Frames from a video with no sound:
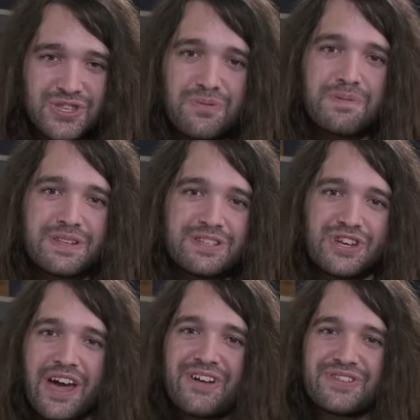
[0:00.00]
stupid
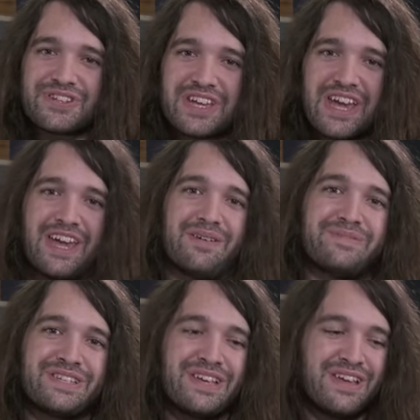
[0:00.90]
childish games